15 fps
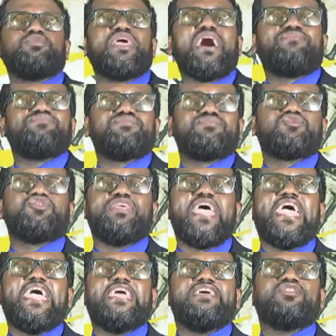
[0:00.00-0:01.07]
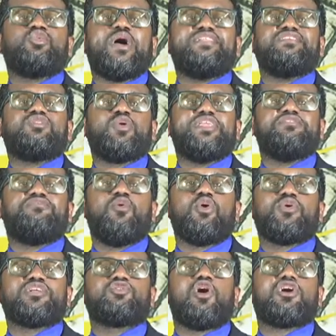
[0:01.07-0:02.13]
that today in 2024,
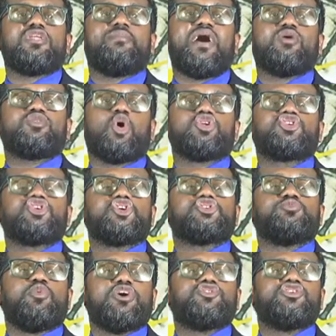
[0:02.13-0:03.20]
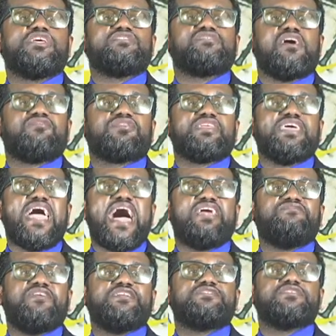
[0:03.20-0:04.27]
we're talking about our church brethren and Seventh day
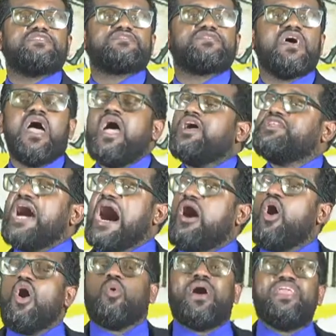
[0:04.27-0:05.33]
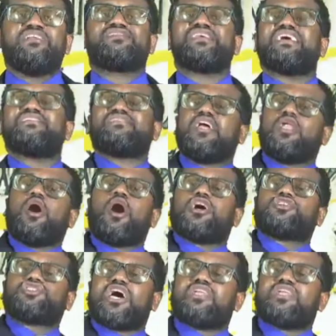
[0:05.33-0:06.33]
Adventists? Now, when it says the Lord shall